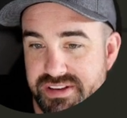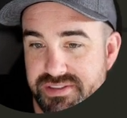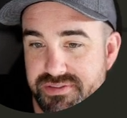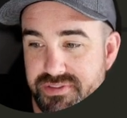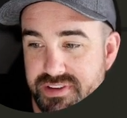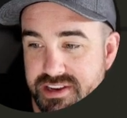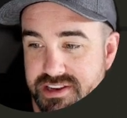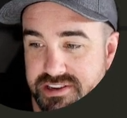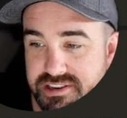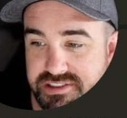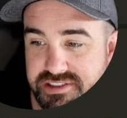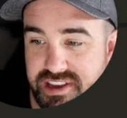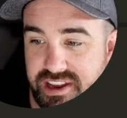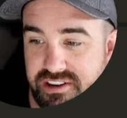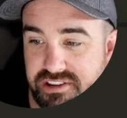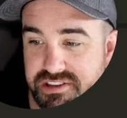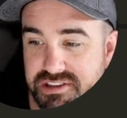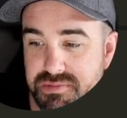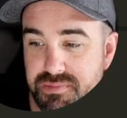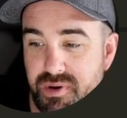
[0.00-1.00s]
features that are
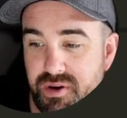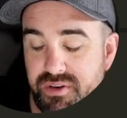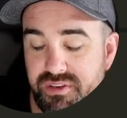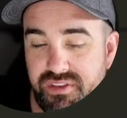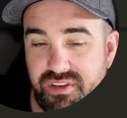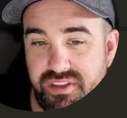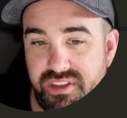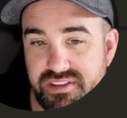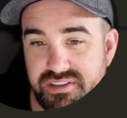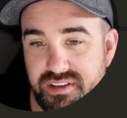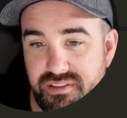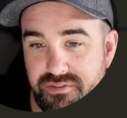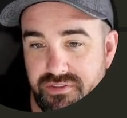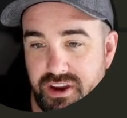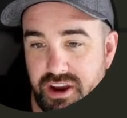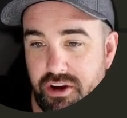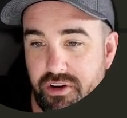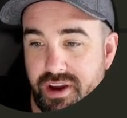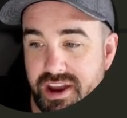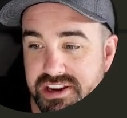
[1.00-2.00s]
exposed in this
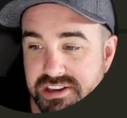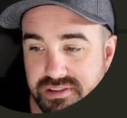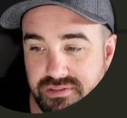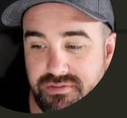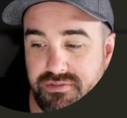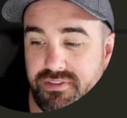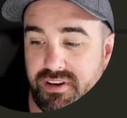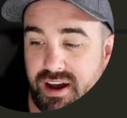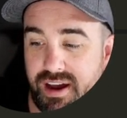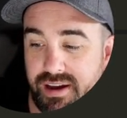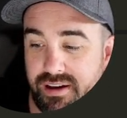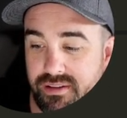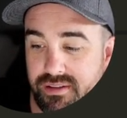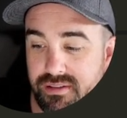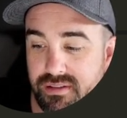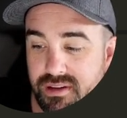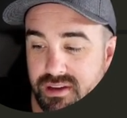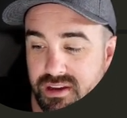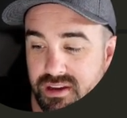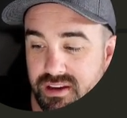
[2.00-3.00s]
configuration file
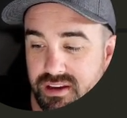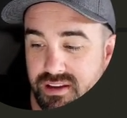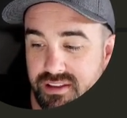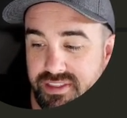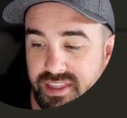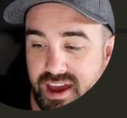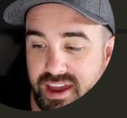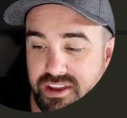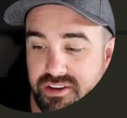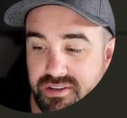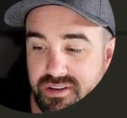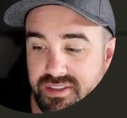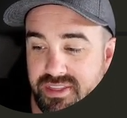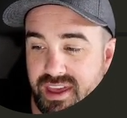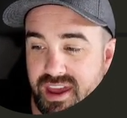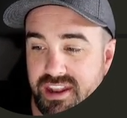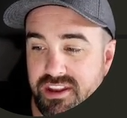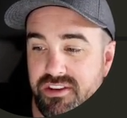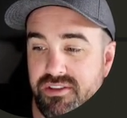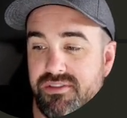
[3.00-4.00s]
that you can
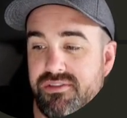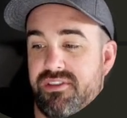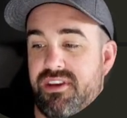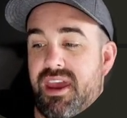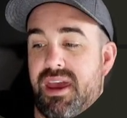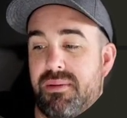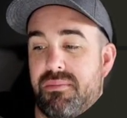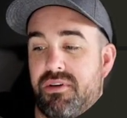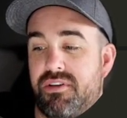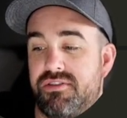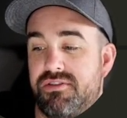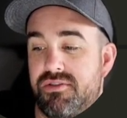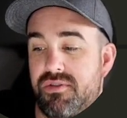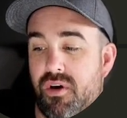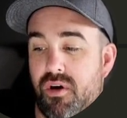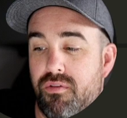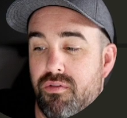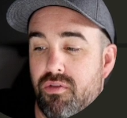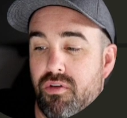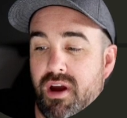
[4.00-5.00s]
then use YAML to
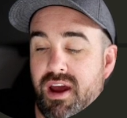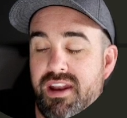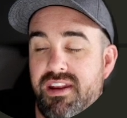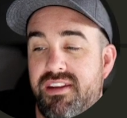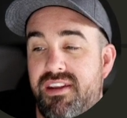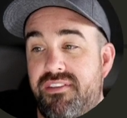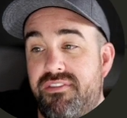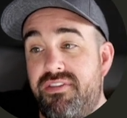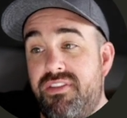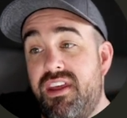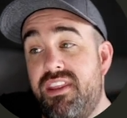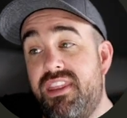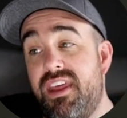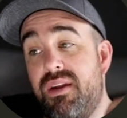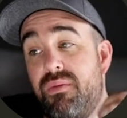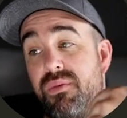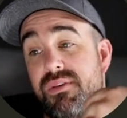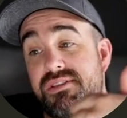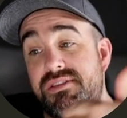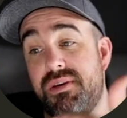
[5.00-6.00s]
overwrite. And then, and then
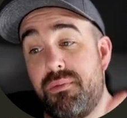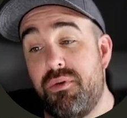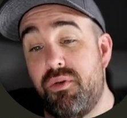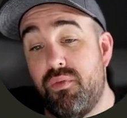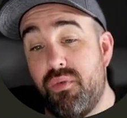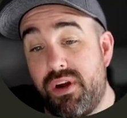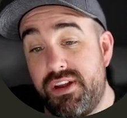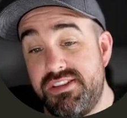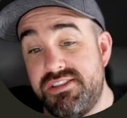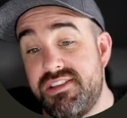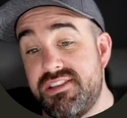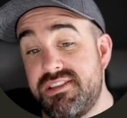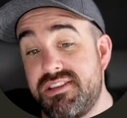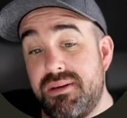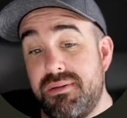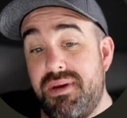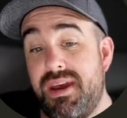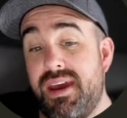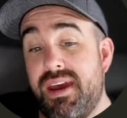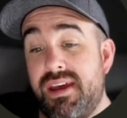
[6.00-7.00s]
when someone runs this
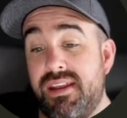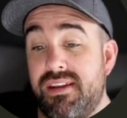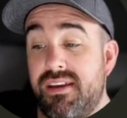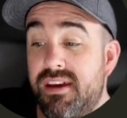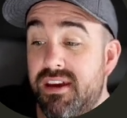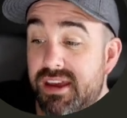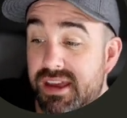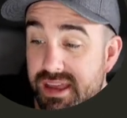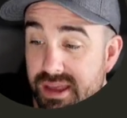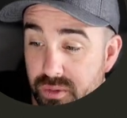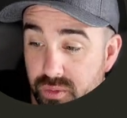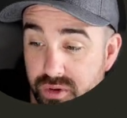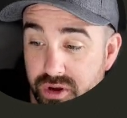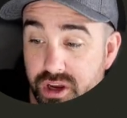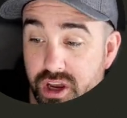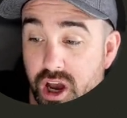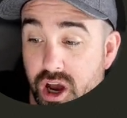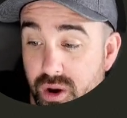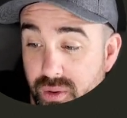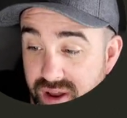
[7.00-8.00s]
command, it will
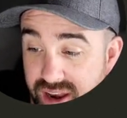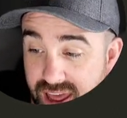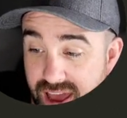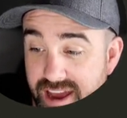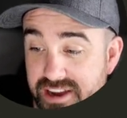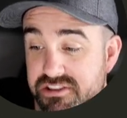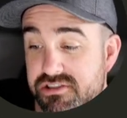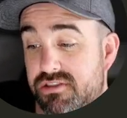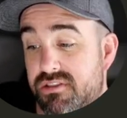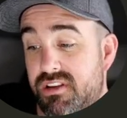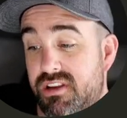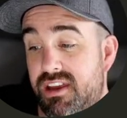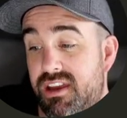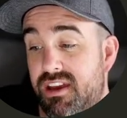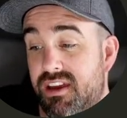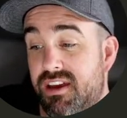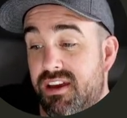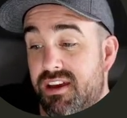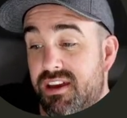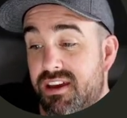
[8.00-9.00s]
go and actually
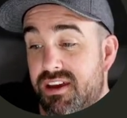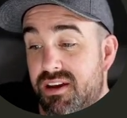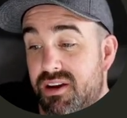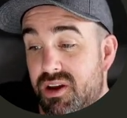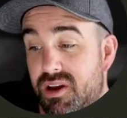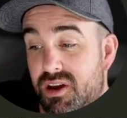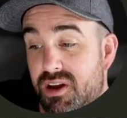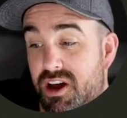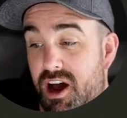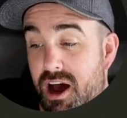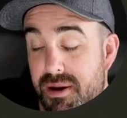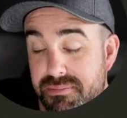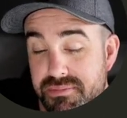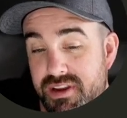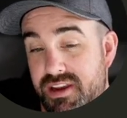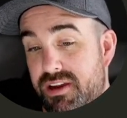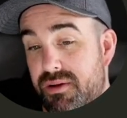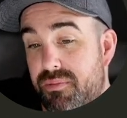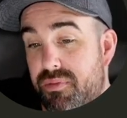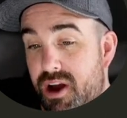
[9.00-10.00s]
update
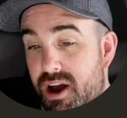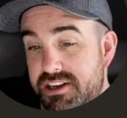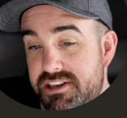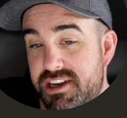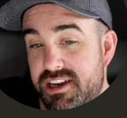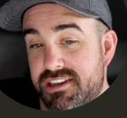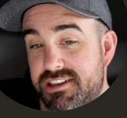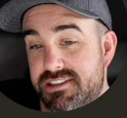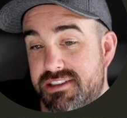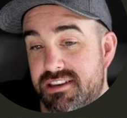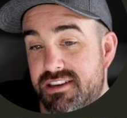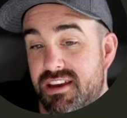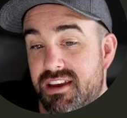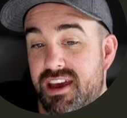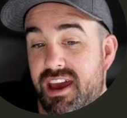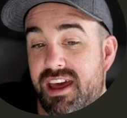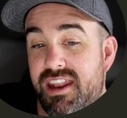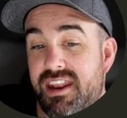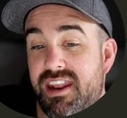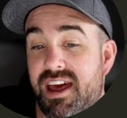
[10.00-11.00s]
your project
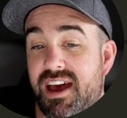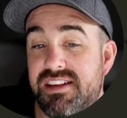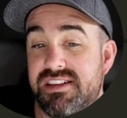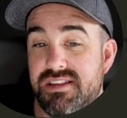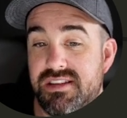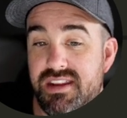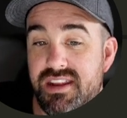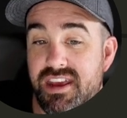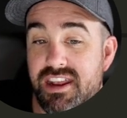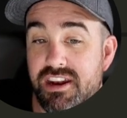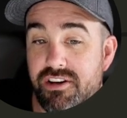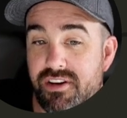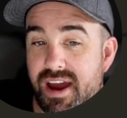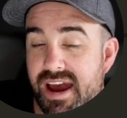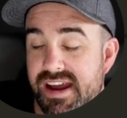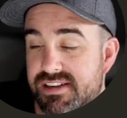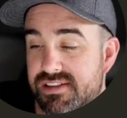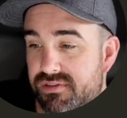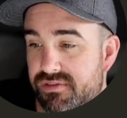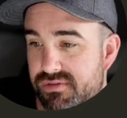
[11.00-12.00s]
and it has an
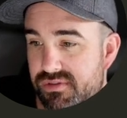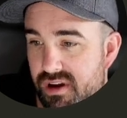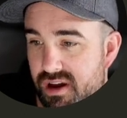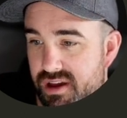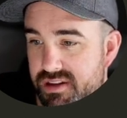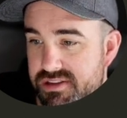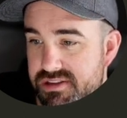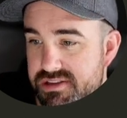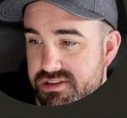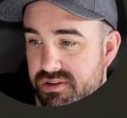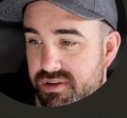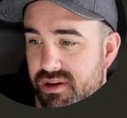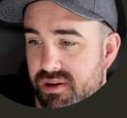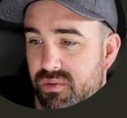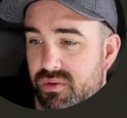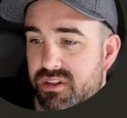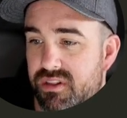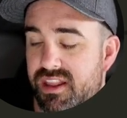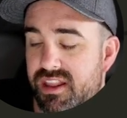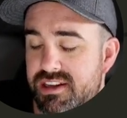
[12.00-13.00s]
interactive run. So it
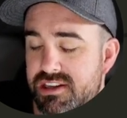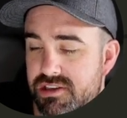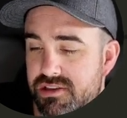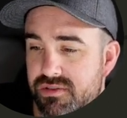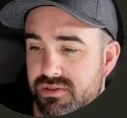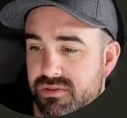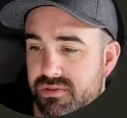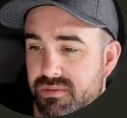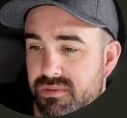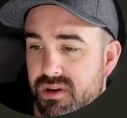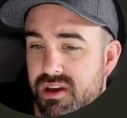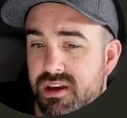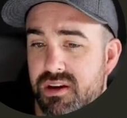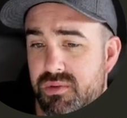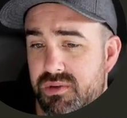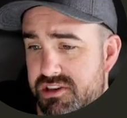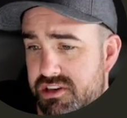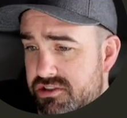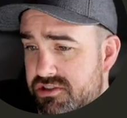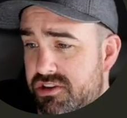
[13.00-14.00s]
will let you,
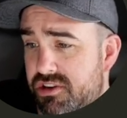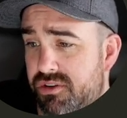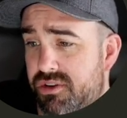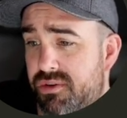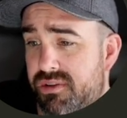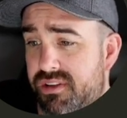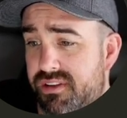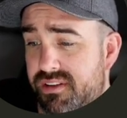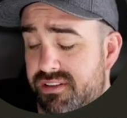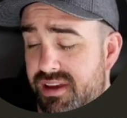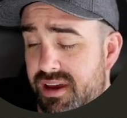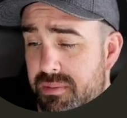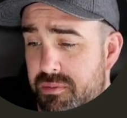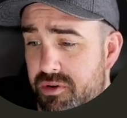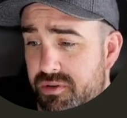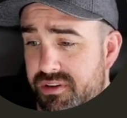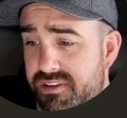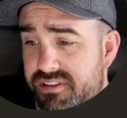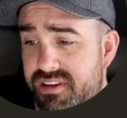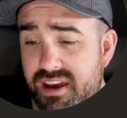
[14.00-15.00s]
which I'll show you in the demo in
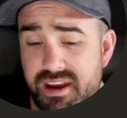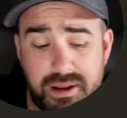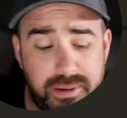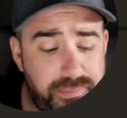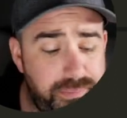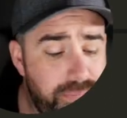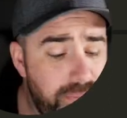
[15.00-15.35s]
a second,